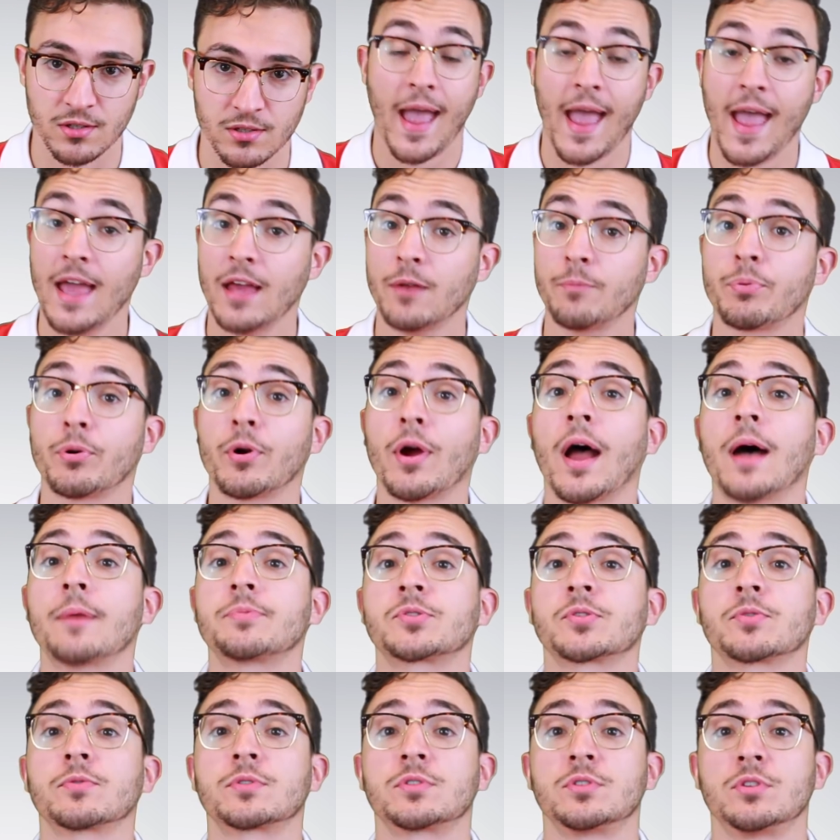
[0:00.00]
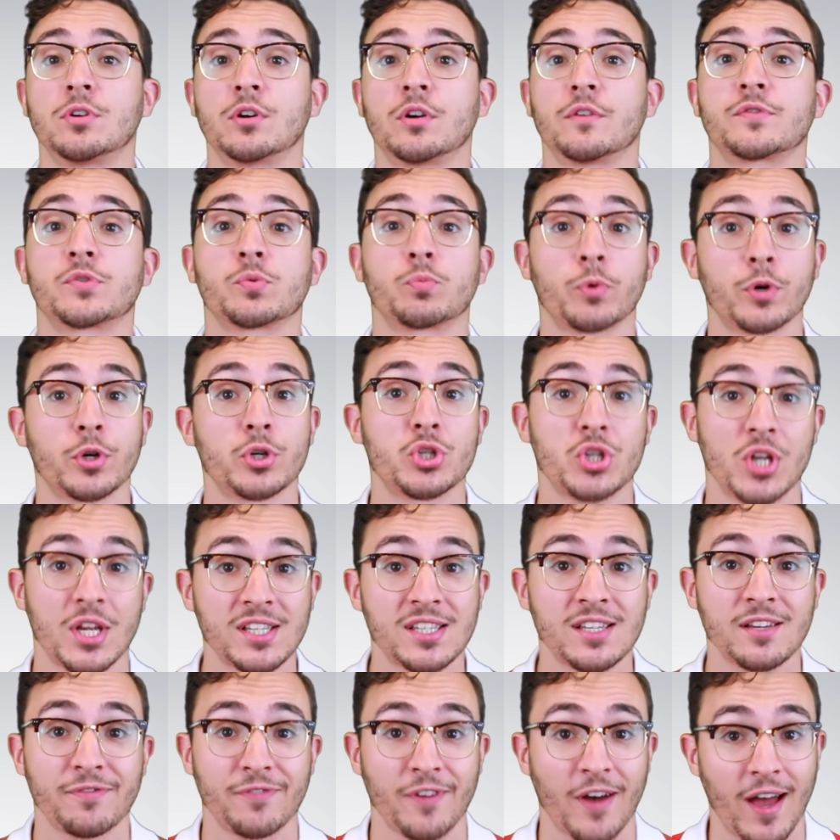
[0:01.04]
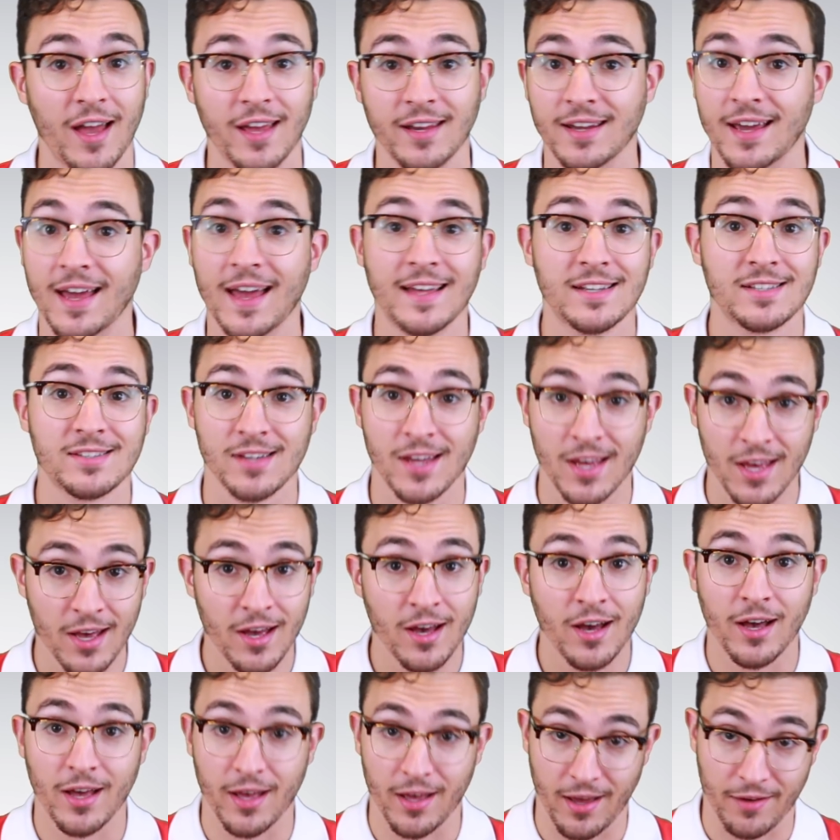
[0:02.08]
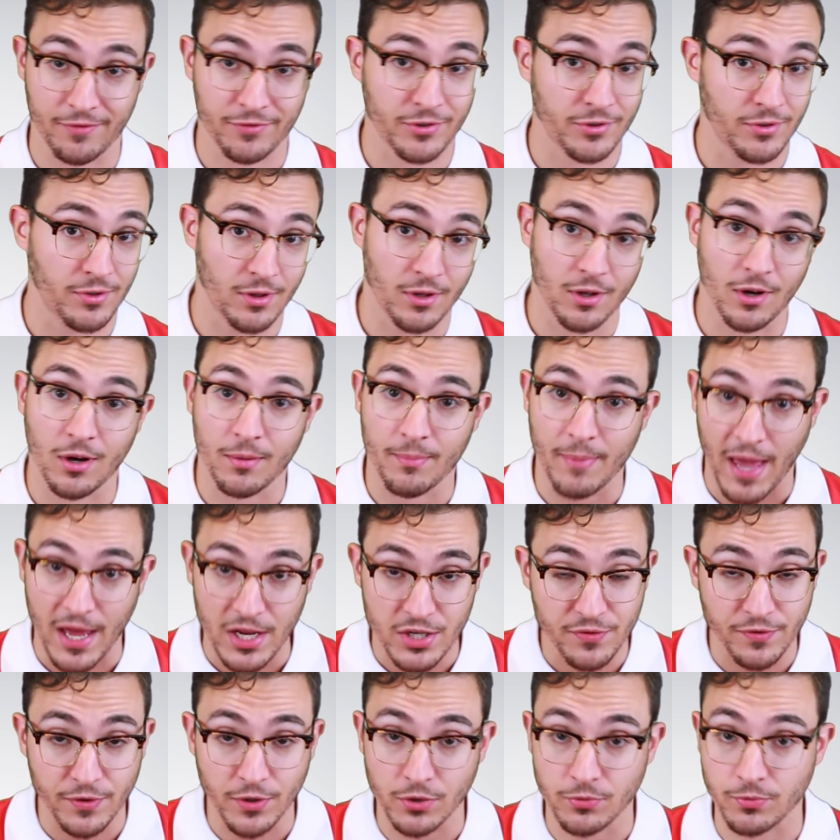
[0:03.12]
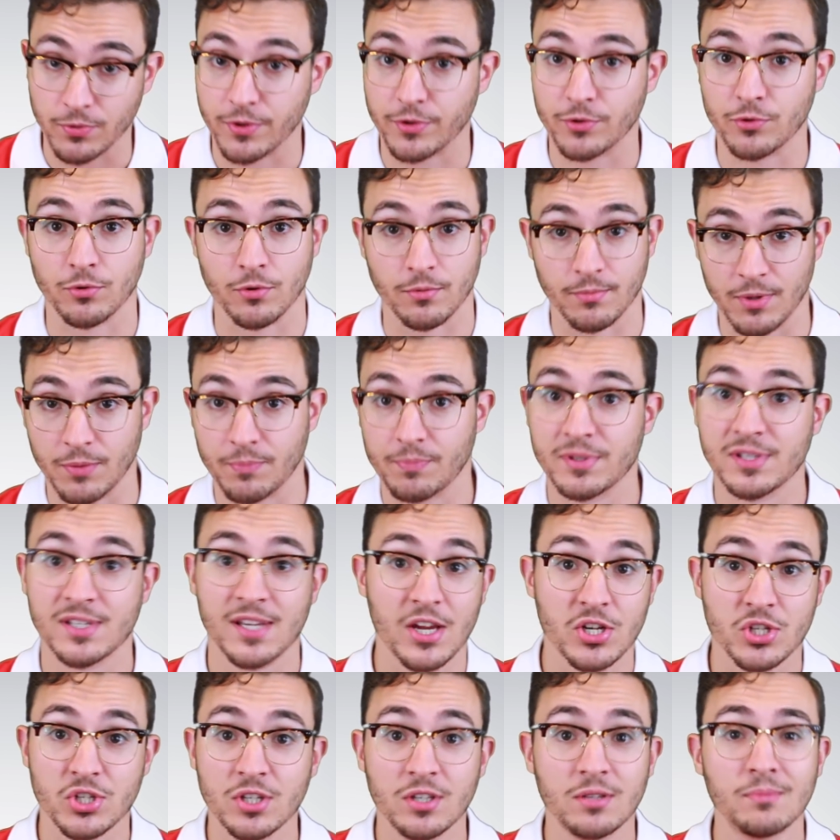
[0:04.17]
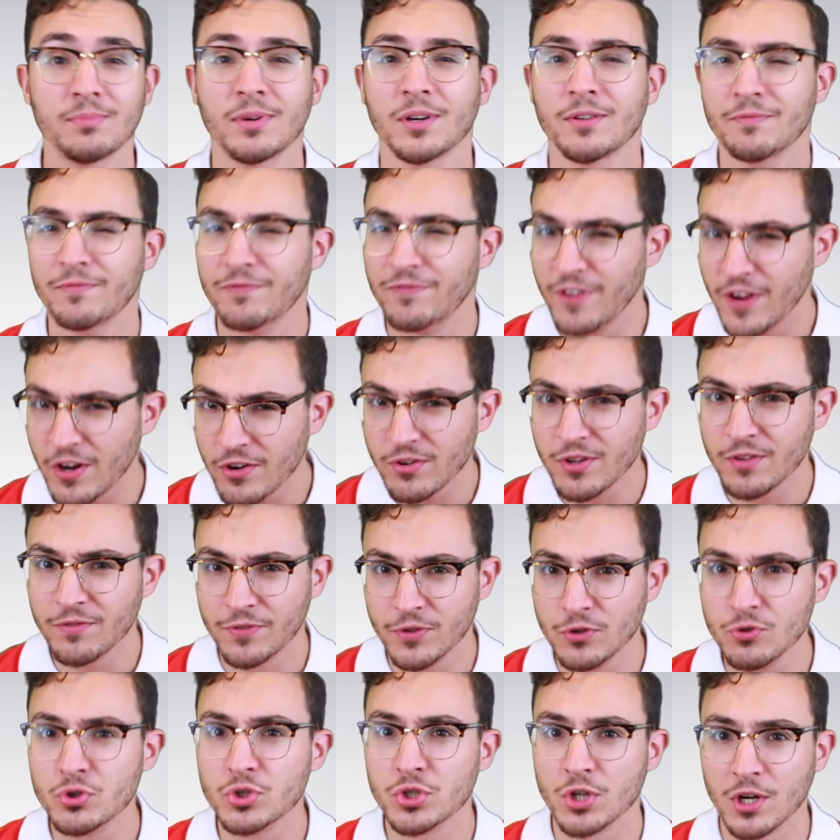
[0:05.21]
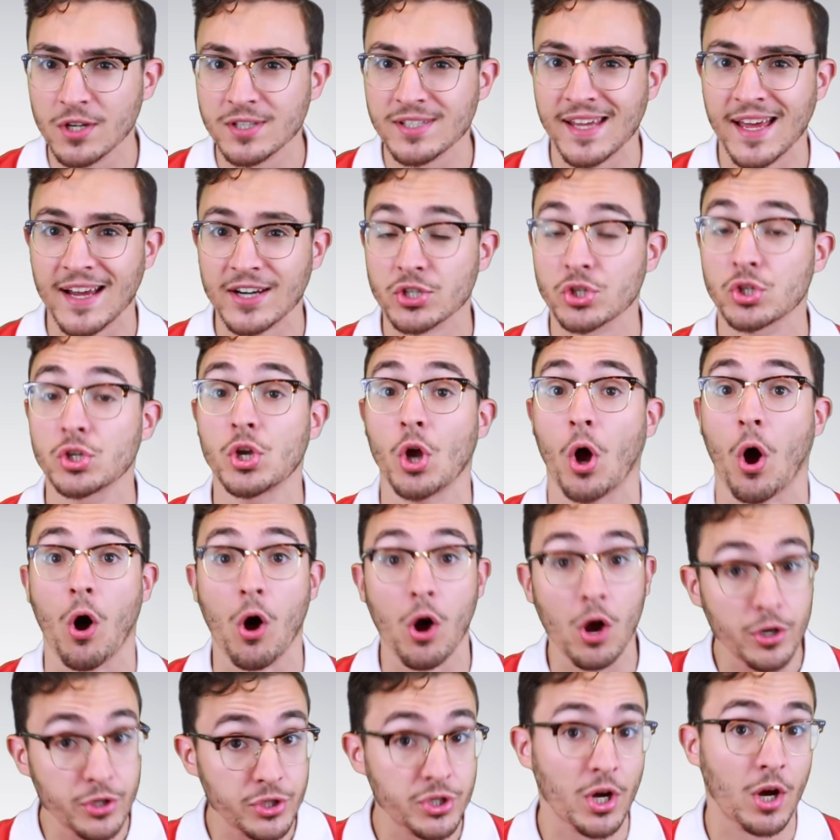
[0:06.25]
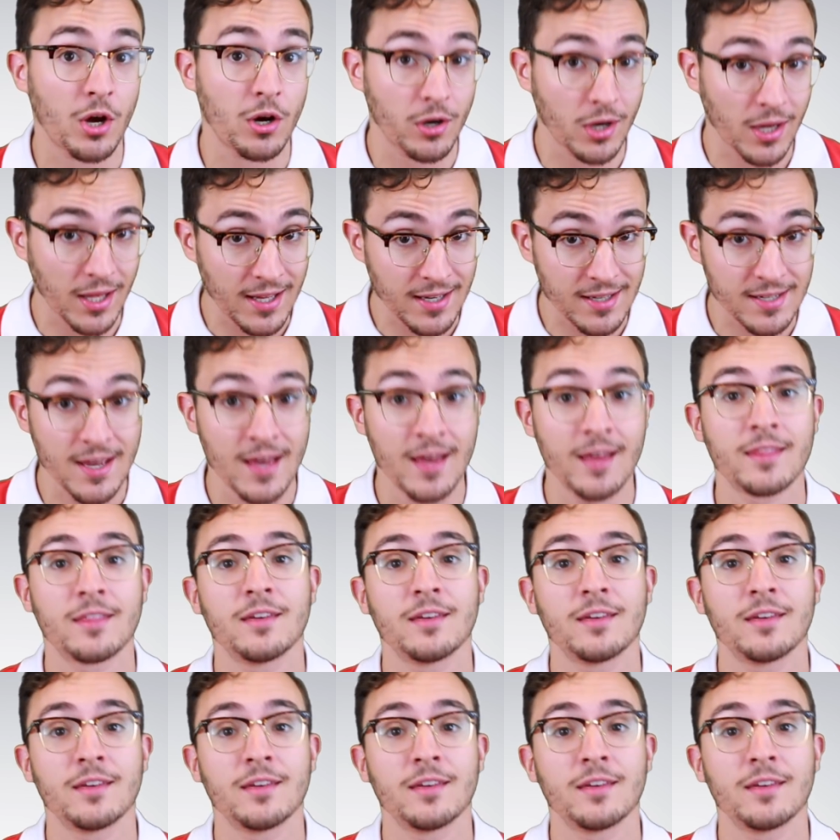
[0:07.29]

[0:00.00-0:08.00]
And perhaps those nerves were justified, as after a long match filled with Dortmund possession, but very few shots actually on target,